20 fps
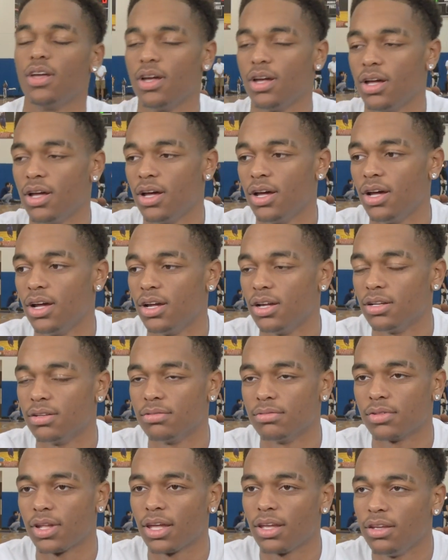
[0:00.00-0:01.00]
Uh,
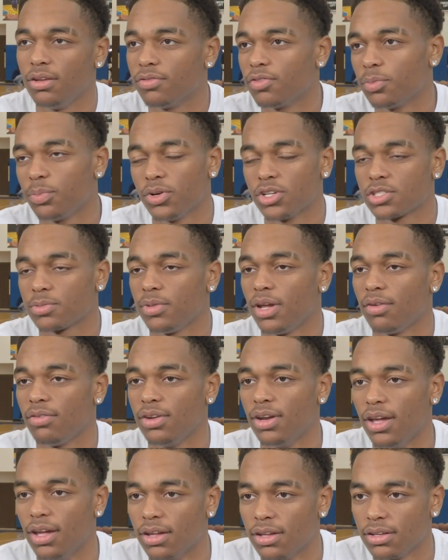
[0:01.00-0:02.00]
thank you for pushing me
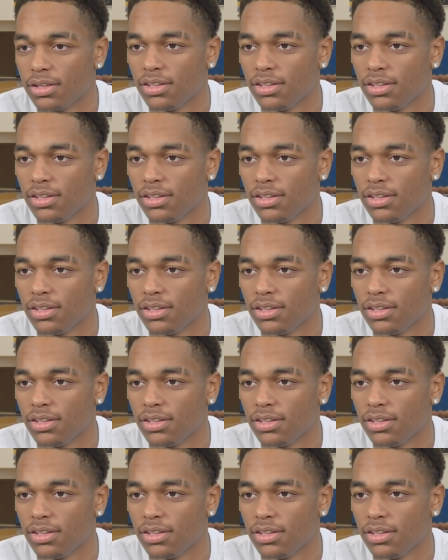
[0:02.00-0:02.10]
every day.